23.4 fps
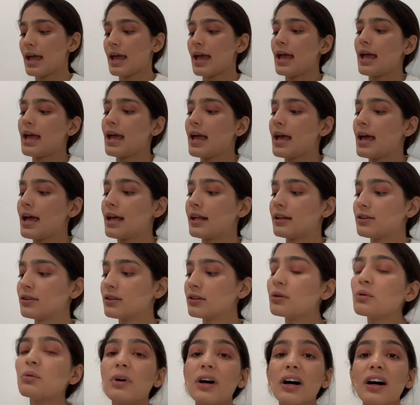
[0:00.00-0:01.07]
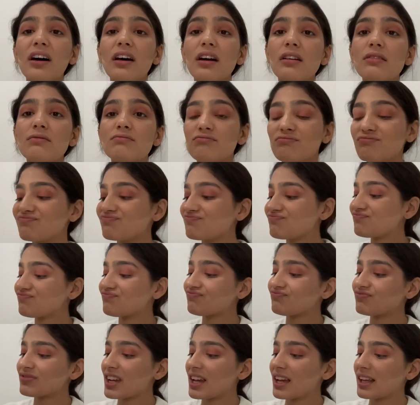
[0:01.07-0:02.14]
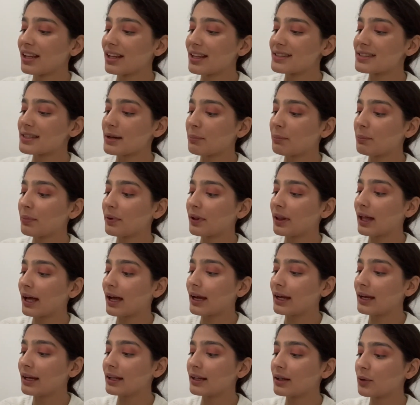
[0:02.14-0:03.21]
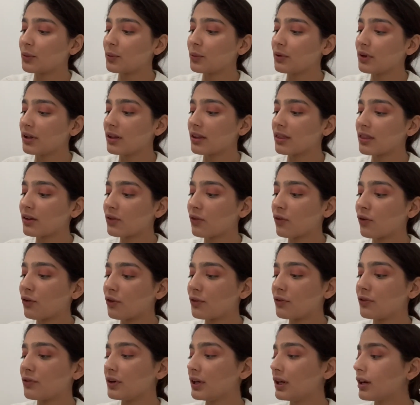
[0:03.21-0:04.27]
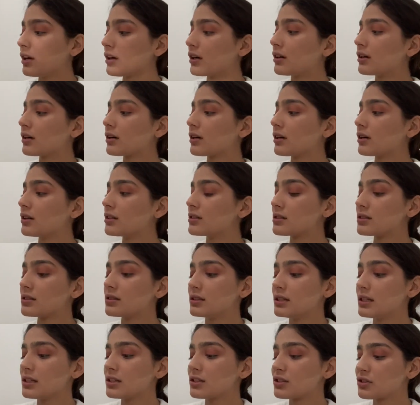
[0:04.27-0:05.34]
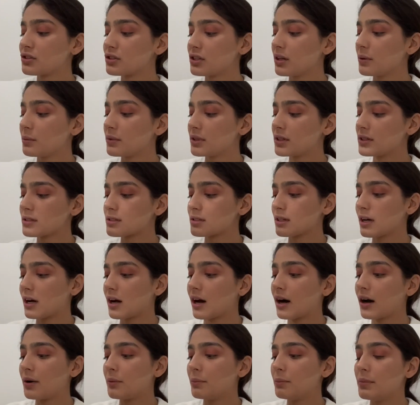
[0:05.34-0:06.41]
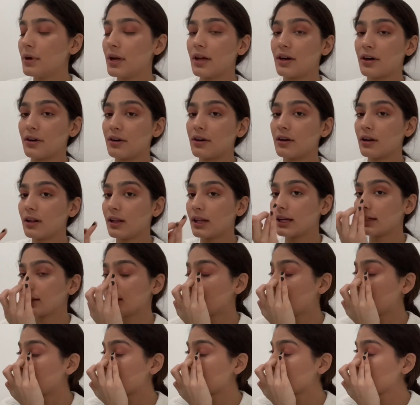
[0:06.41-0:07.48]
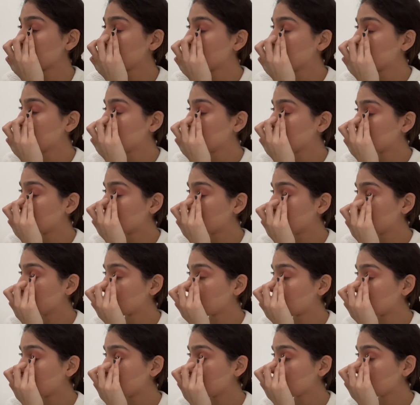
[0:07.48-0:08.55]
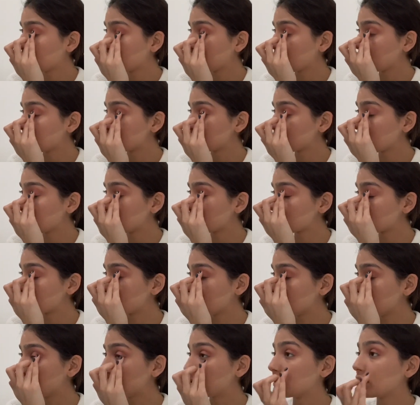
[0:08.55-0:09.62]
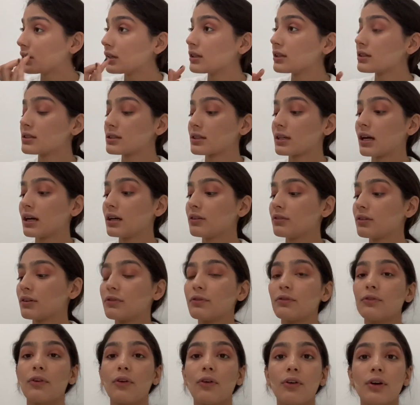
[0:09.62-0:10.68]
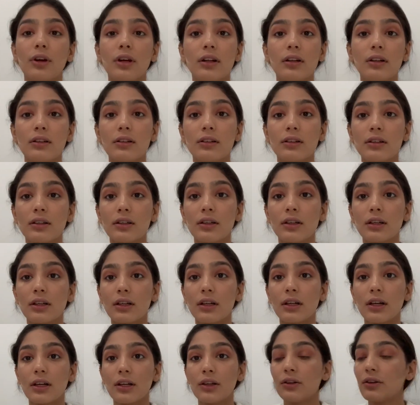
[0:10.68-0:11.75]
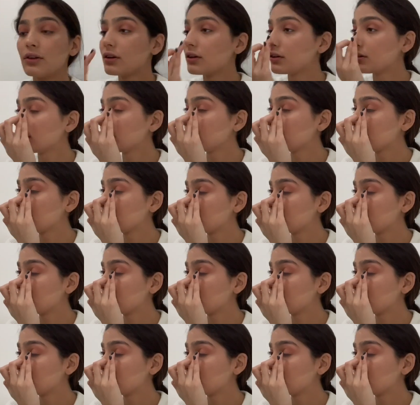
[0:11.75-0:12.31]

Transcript: And you know what? Let's apply it with our finger because these shimmers are better like that. Okay, well, it's not a shimmer, it's kind of a foil, you know?